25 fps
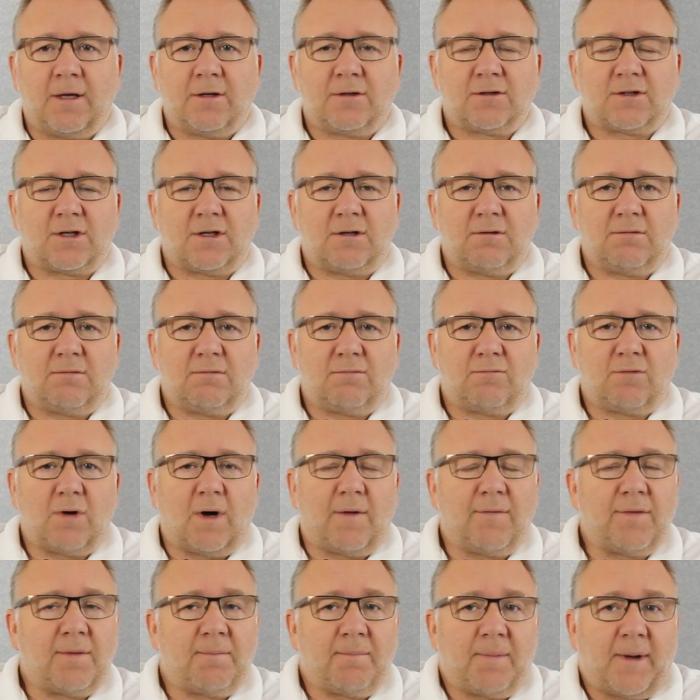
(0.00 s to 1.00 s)
So
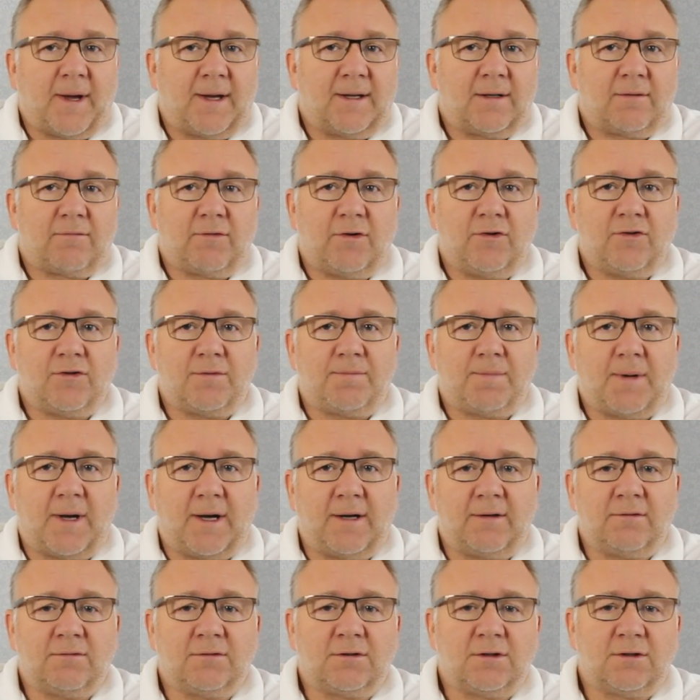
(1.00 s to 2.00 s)
rather than paying
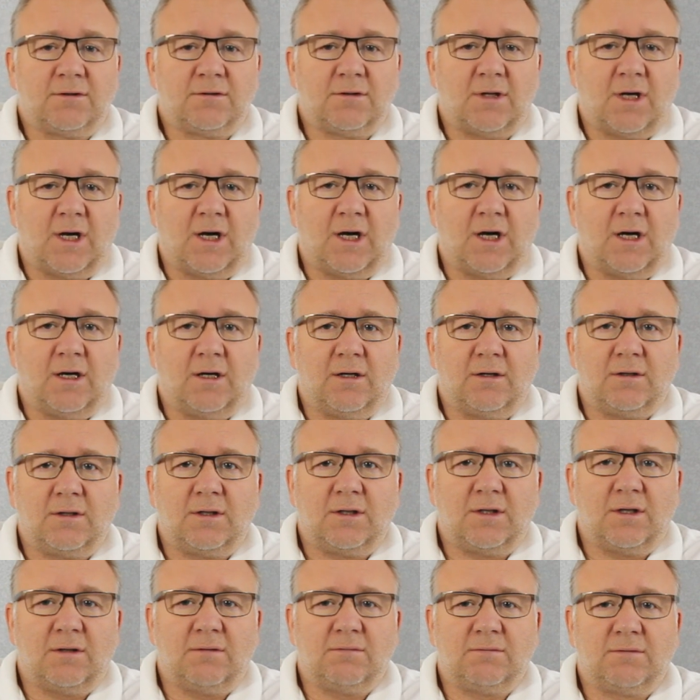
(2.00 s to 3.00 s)

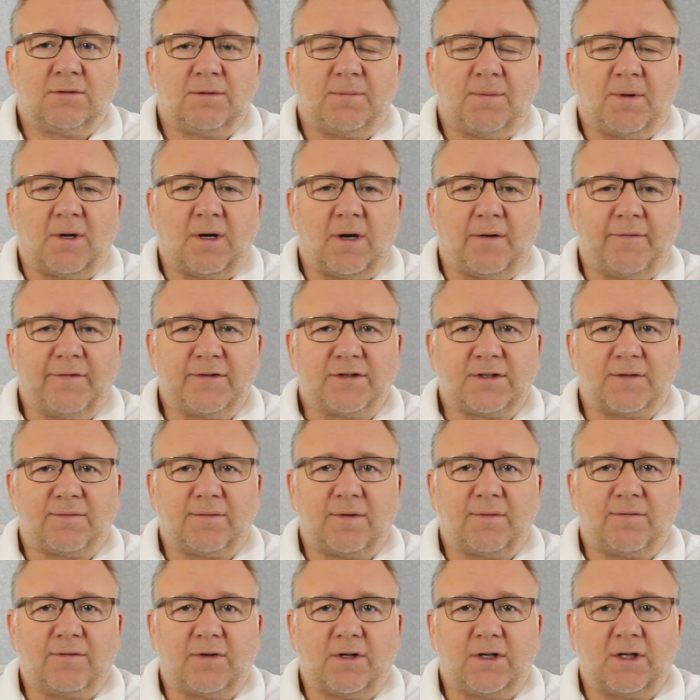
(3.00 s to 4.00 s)
£300, to buy Office
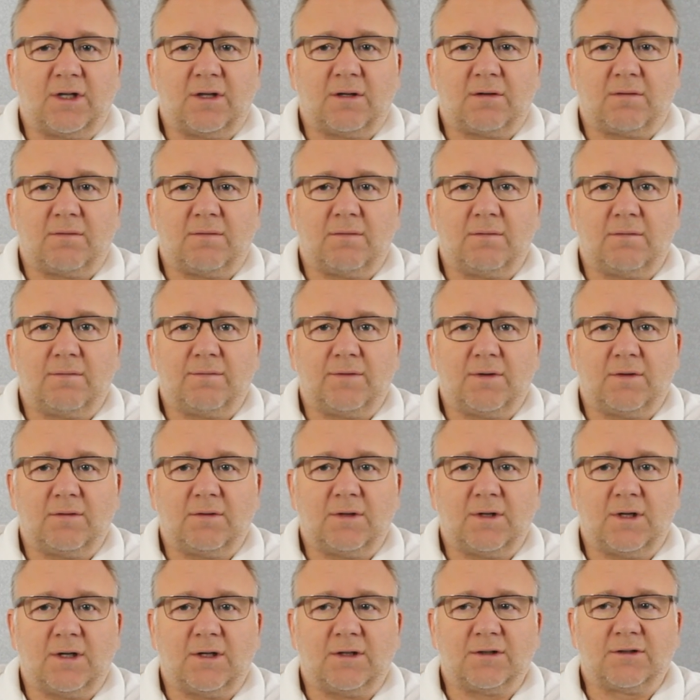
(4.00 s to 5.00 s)
every few
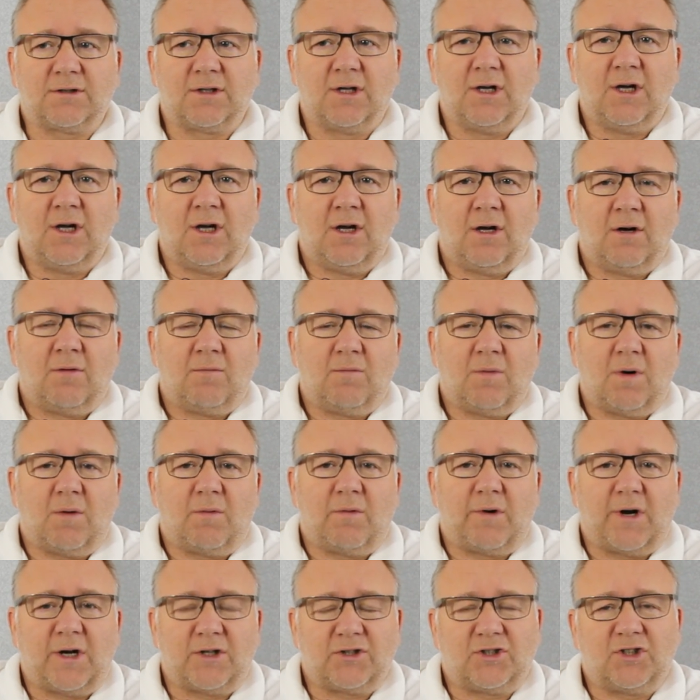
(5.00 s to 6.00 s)
years, what
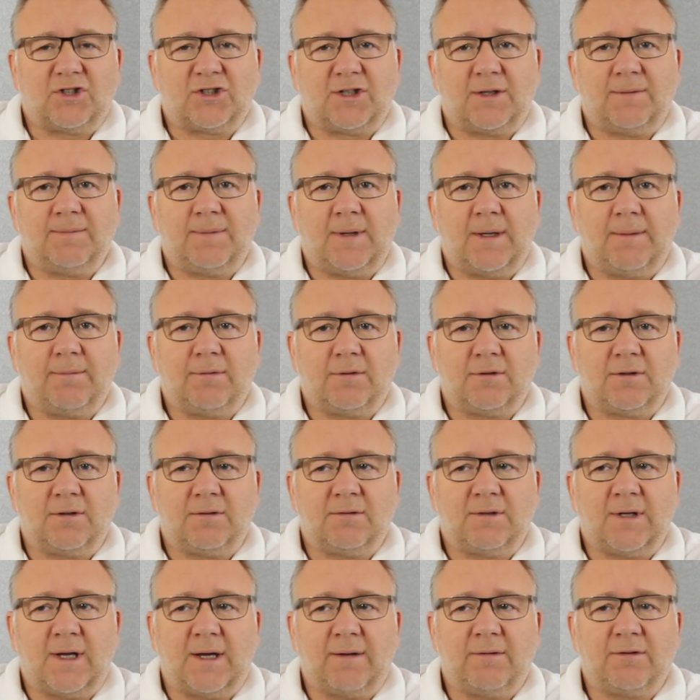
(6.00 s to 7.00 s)
we're actually seeing people
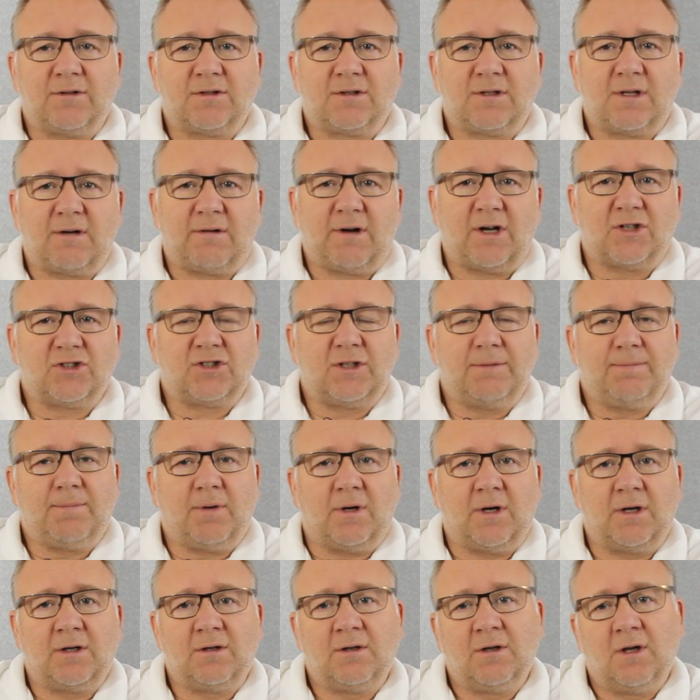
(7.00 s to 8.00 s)
do now is they're actually
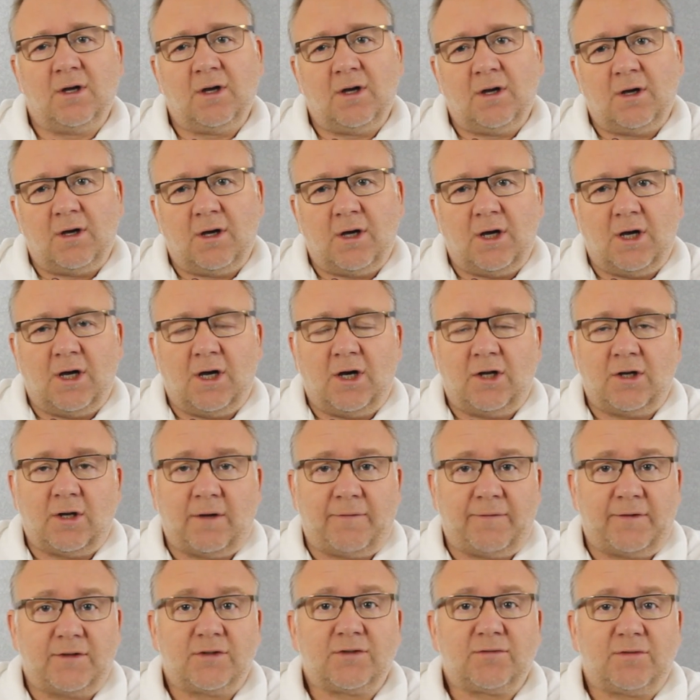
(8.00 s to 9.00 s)
buying an
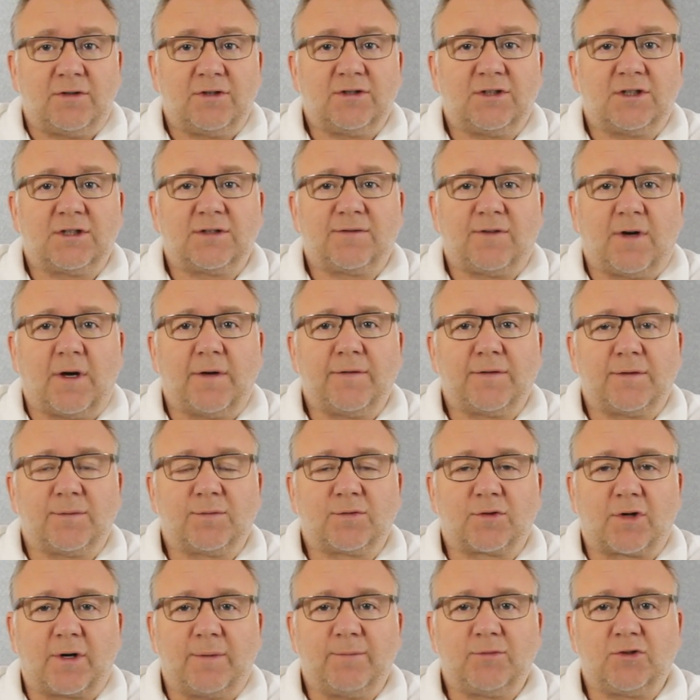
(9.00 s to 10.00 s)
Office 365
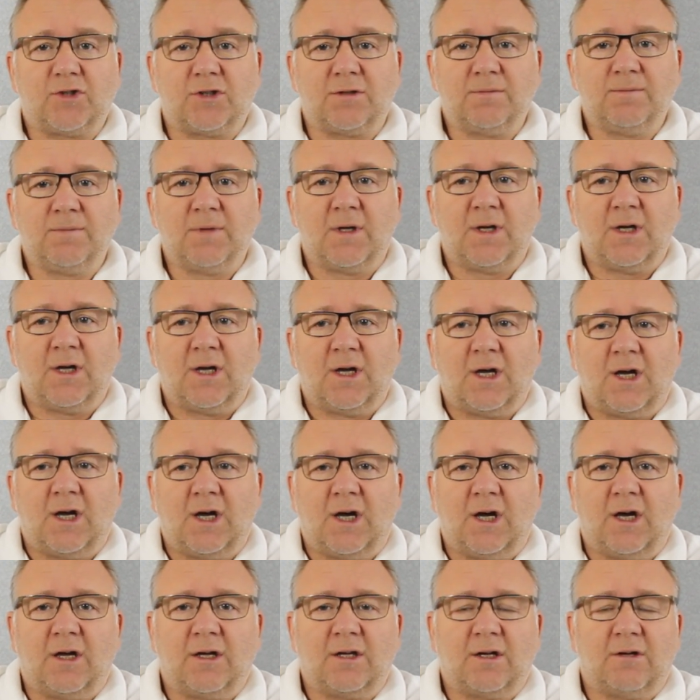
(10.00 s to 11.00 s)
subscription.
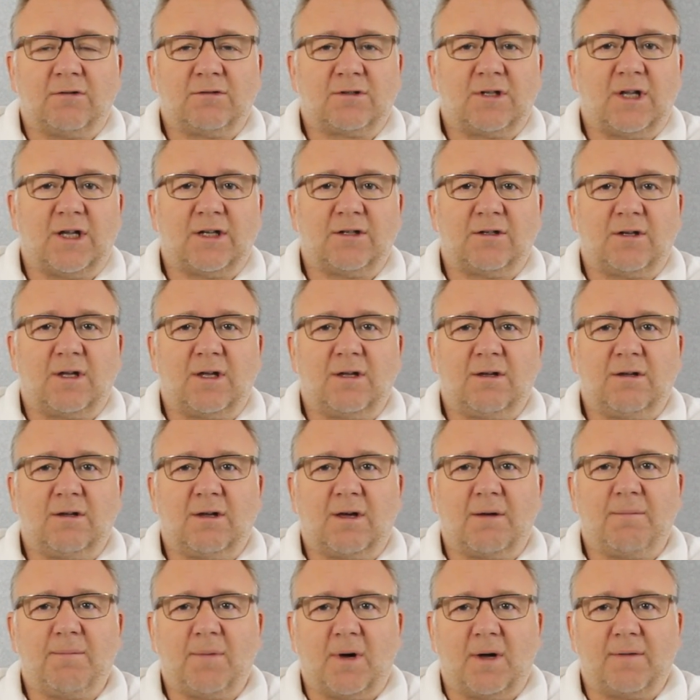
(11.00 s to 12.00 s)
You
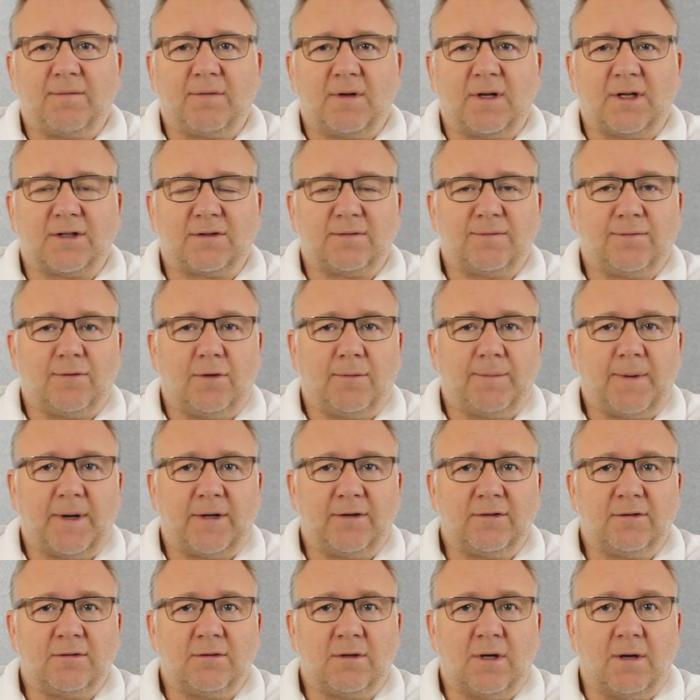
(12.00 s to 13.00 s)
can buy it for less than
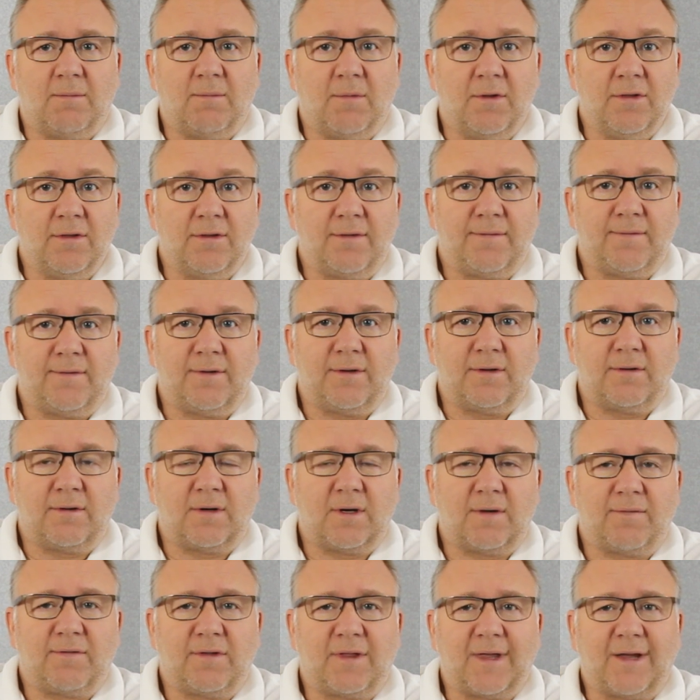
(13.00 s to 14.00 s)
£4 a month for the
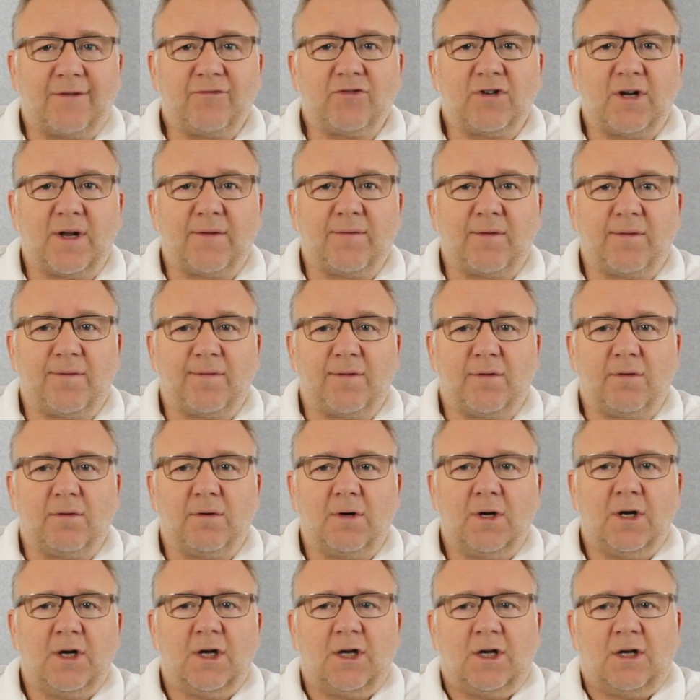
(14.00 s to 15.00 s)
entry level for